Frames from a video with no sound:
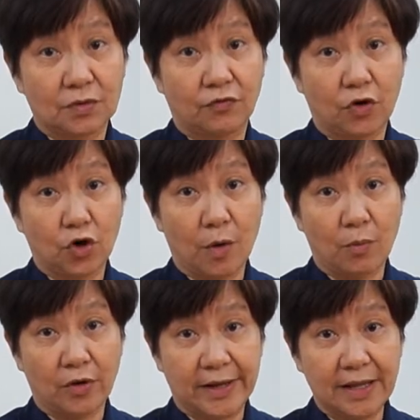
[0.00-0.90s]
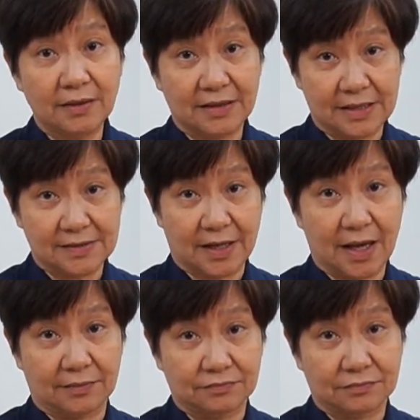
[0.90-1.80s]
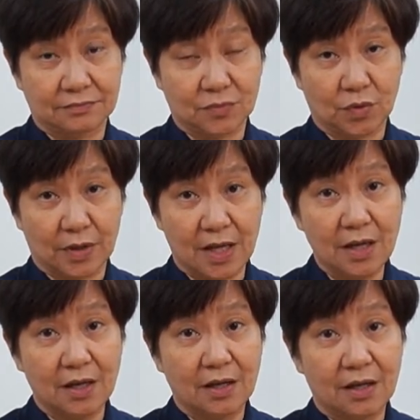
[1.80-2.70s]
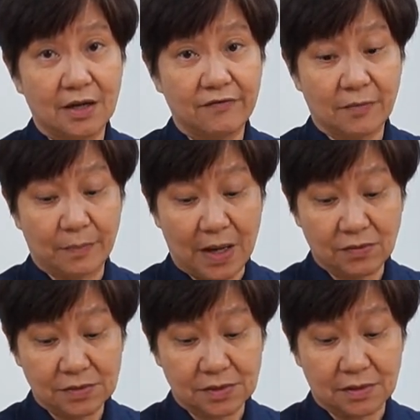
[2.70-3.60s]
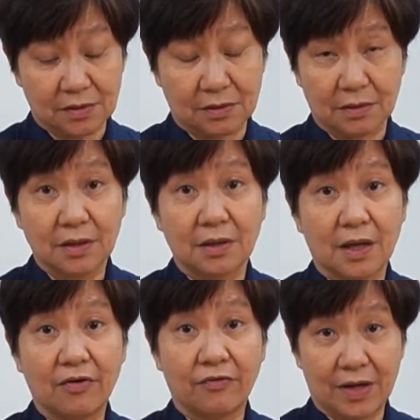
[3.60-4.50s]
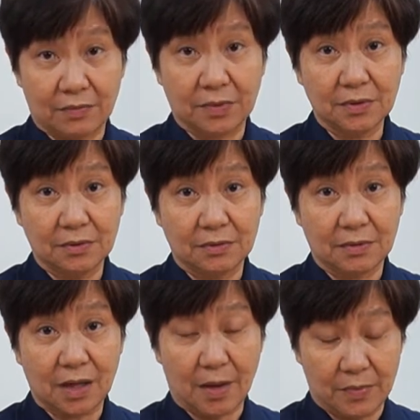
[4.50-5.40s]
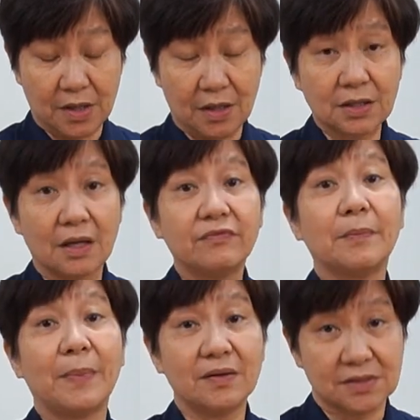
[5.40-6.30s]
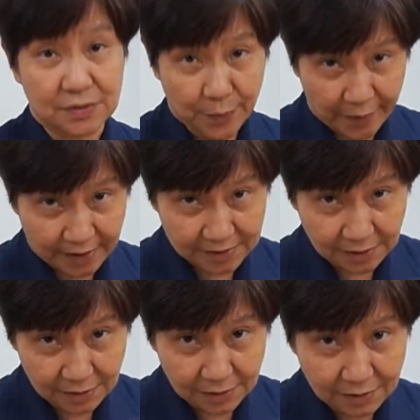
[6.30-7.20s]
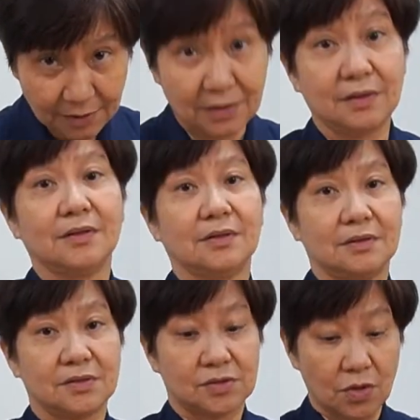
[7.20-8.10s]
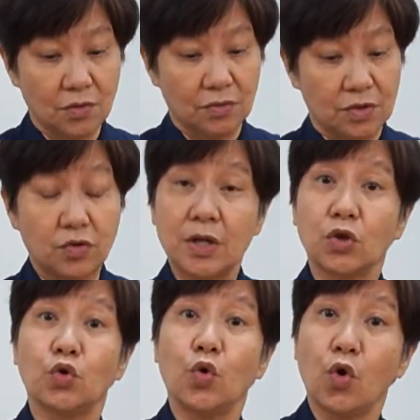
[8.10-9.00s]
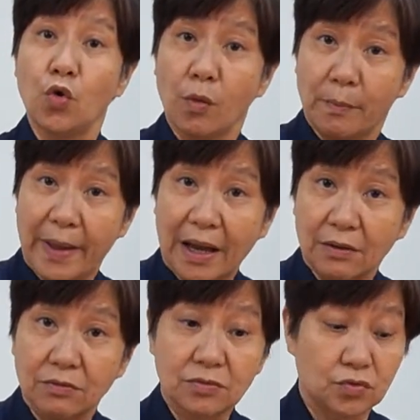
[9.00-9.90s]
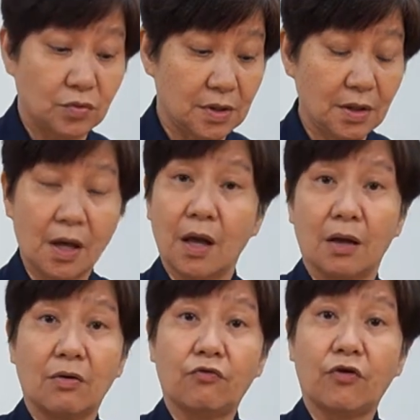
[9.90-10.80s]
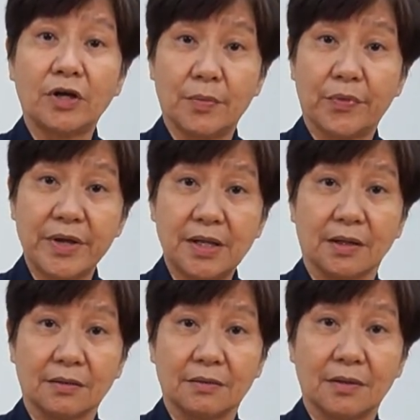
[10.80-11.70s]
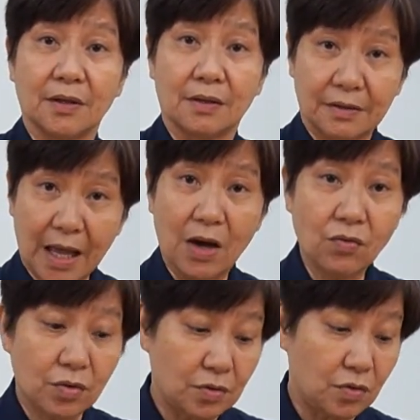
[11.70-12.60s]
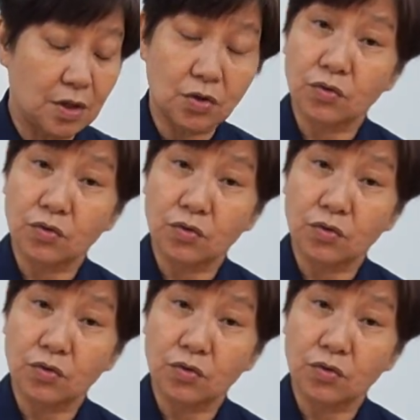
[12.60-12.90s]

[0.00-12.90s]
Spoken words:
for not more than 10 seconds. Okay, if the pulse available, if the pulse is present, so you need to look back to for the breathing. Now you need